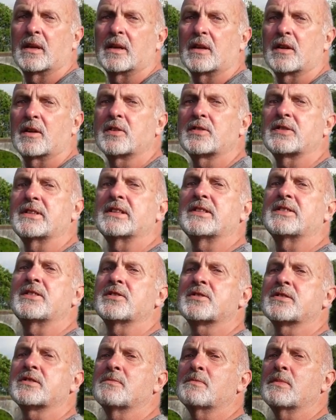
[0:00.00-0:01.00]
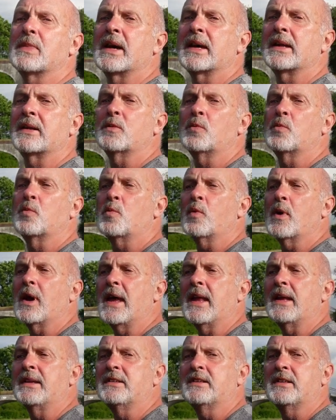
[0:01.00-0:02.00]
Because it doesn't matter
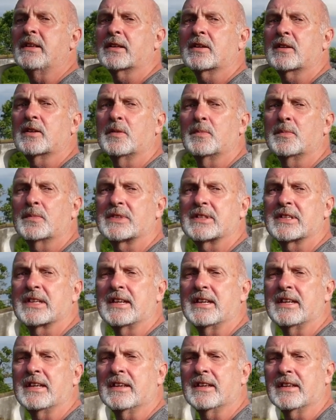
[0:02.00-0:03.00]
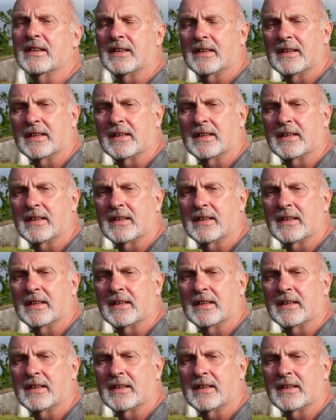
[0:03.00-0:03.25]
when you come to here